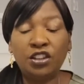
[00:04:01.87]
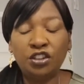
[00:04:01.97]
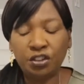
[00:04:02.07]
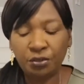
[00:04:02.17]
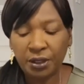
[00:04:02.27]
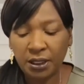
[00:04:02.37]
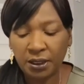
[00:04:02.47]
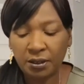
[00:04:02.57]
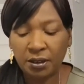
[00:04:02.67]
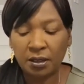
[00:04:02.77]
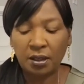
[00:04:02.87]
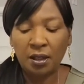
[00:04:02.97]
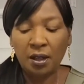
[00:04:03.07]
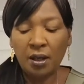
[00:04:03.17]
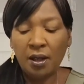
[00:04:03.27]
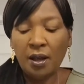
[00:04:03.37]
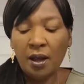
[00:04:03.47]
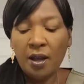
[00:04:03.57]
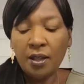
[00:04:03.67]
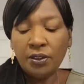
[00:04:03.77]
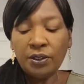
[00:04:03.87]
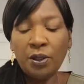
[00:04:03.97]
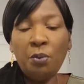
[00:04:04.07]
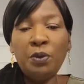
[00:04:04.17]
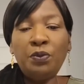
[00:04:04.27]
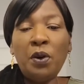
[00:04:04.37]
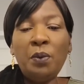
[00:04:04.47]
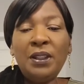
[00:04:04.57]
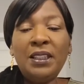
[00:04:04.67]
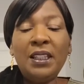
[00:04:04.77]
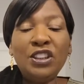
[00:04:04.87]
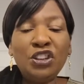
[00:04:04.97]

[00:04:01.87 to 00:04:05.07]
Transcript: intrigued. So before we get